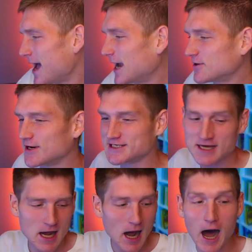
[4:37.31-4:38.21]
Anyways,
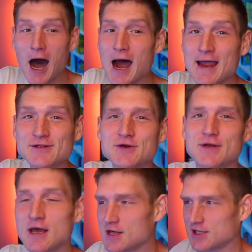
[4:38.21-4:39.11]
I,
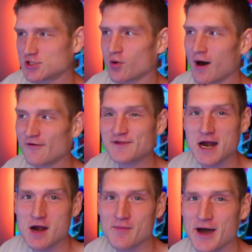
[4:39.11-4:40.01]
dude, the 12
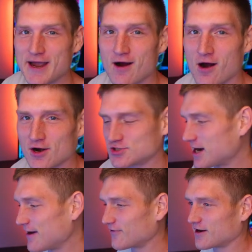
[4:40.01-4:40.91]
terabyte hard
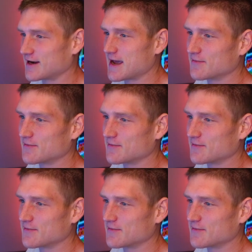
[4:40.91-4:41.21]
drive on